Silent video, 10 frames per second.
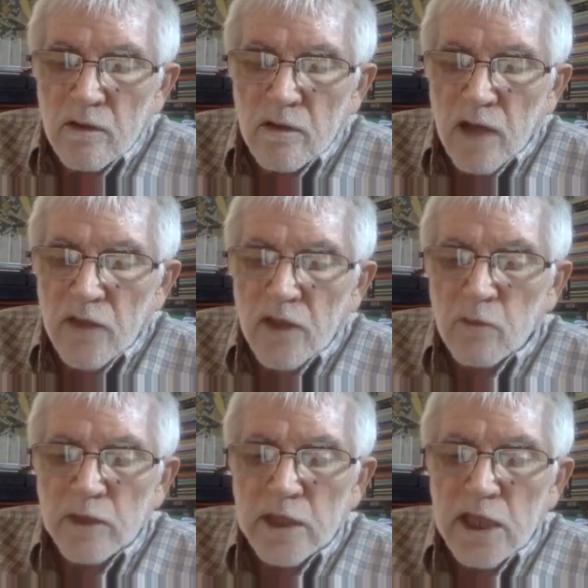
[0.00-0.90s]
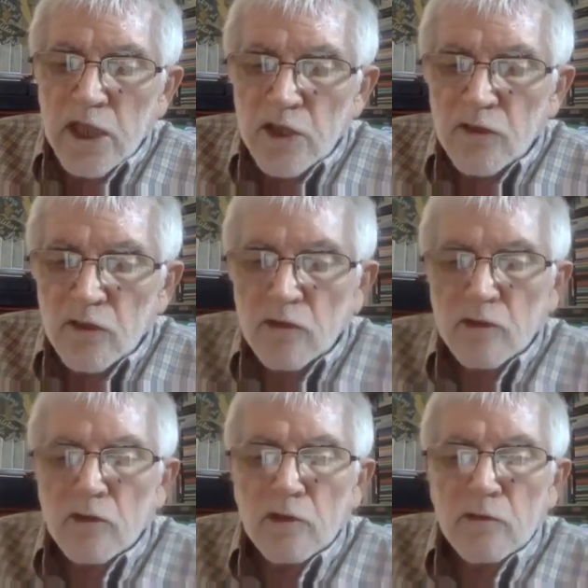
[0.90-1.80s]
I think we need
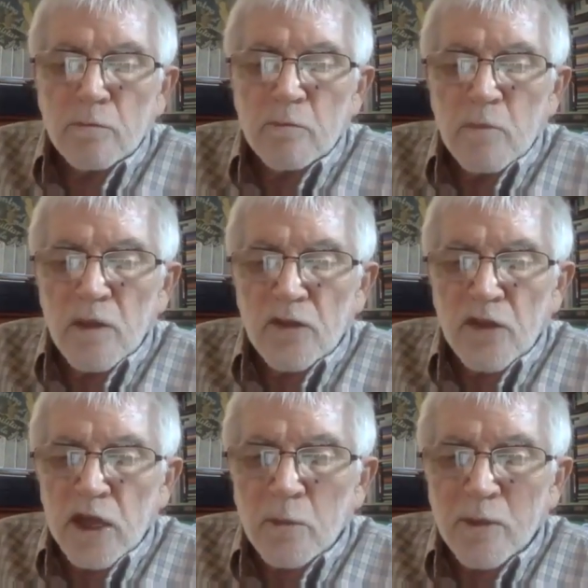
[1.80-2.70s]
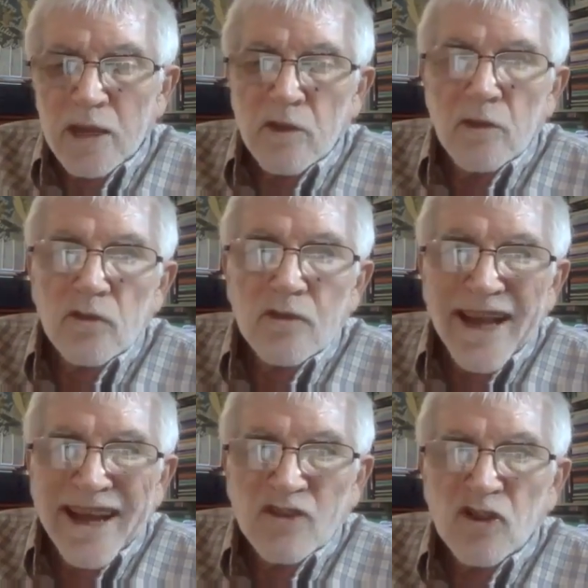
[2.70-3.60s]
to think about this
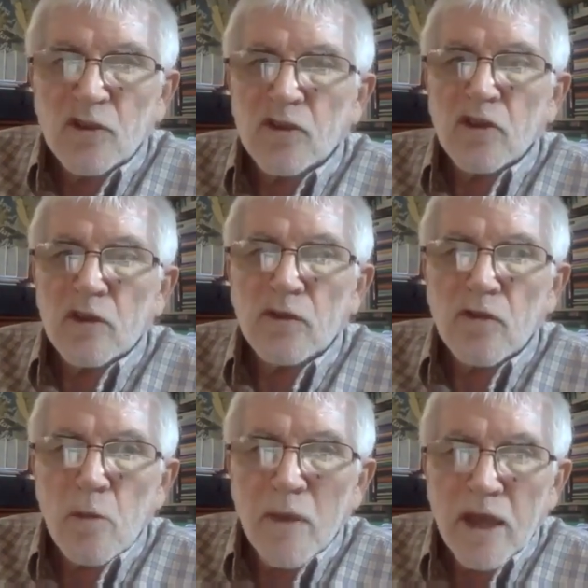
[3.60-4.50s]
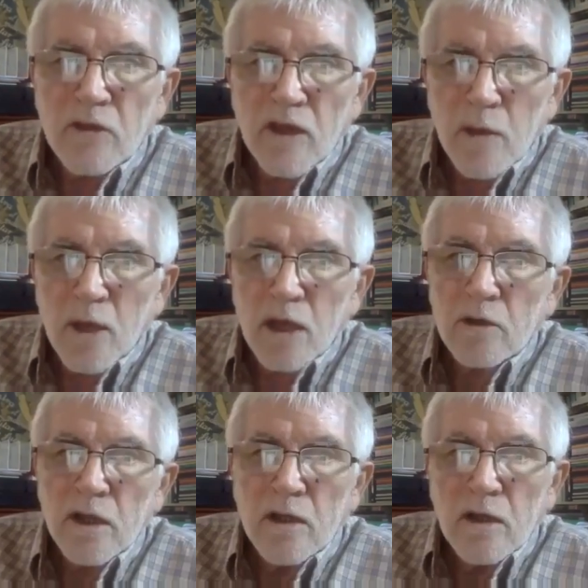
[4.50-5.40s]
not just as the pandemic
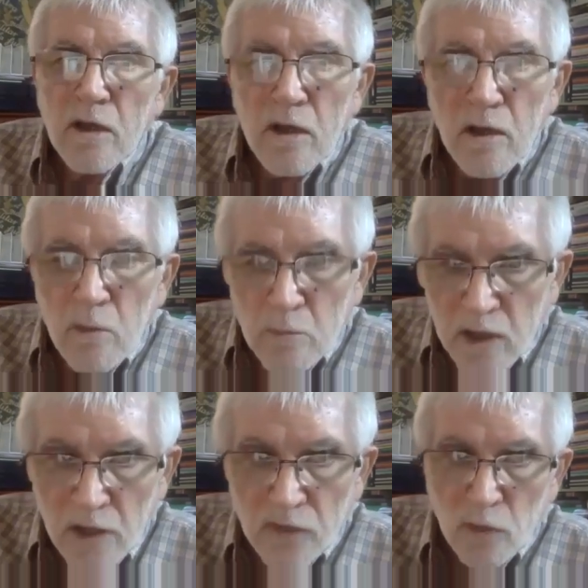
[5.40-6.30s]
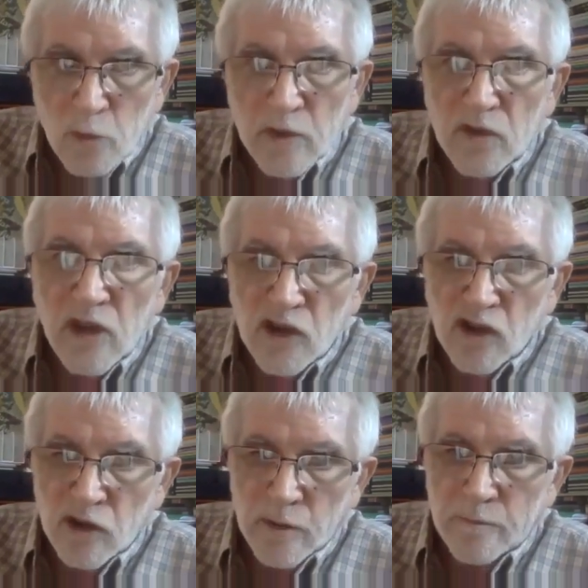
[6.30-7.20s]
plus a
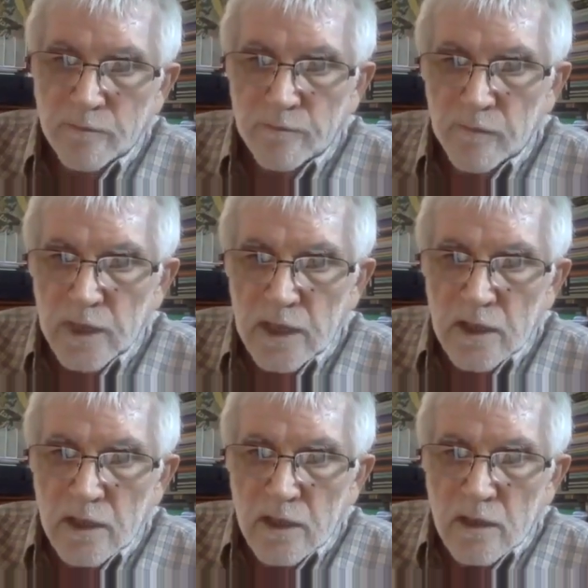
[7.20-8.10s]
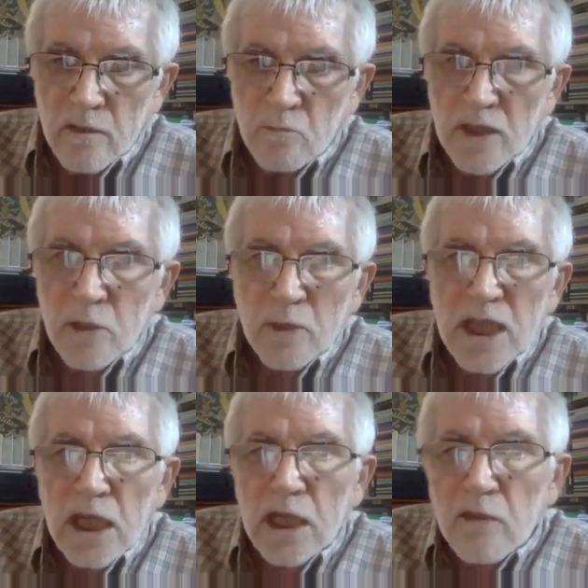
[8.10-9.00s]
recession, but the
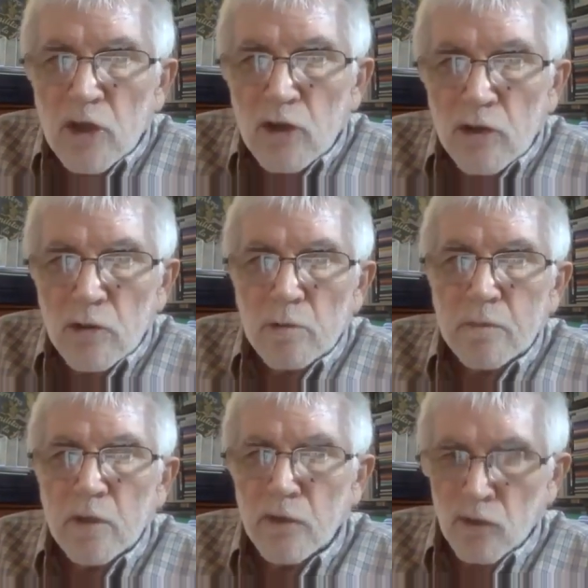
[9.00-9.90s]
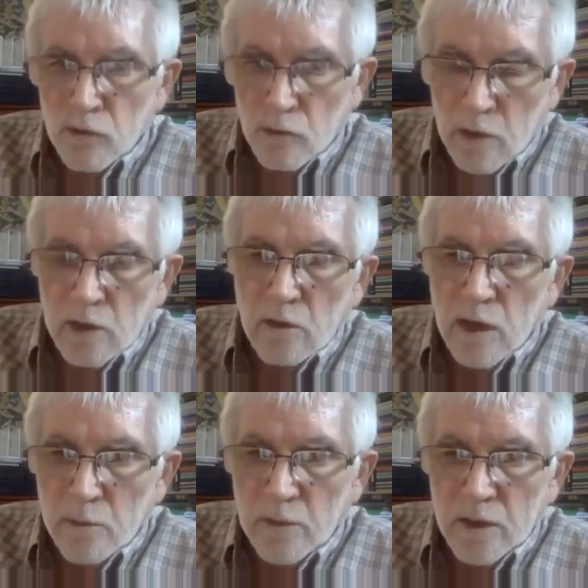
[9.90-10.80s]
beginning of a new historical
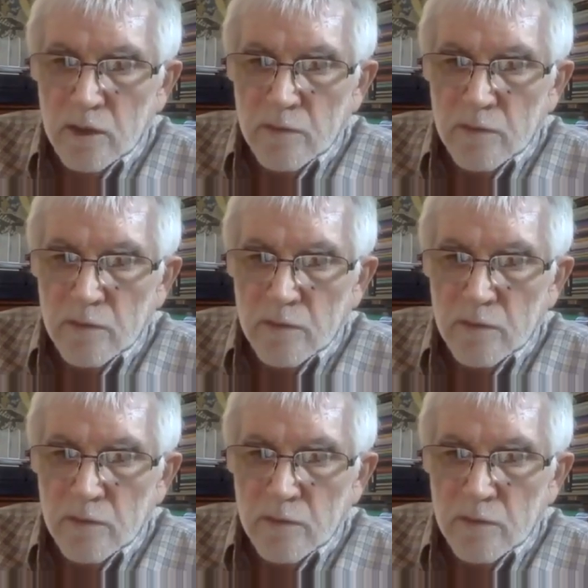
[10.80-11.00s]
epoch